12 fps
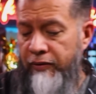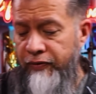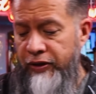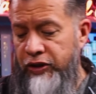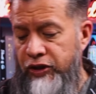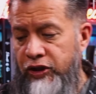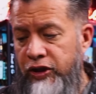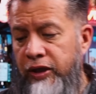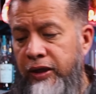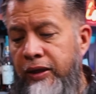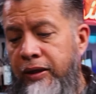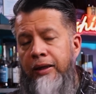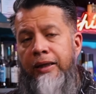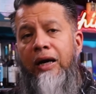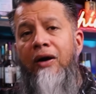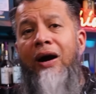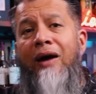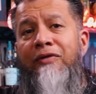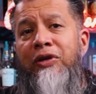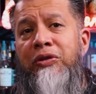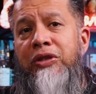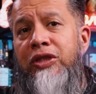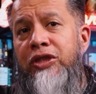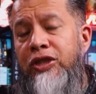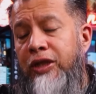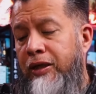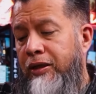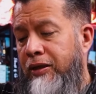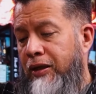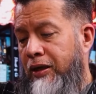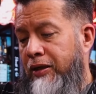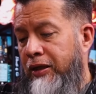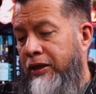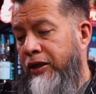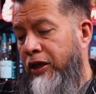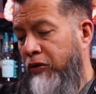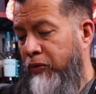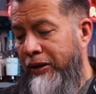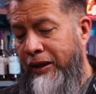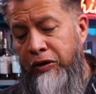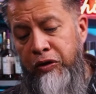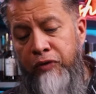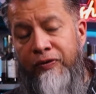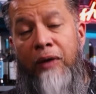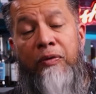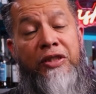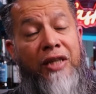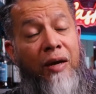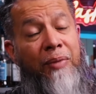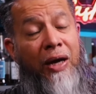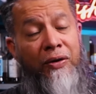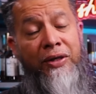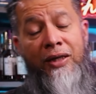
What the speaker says: this gin. Now, I've used this gin on another one. I don't know if that one's come out yet,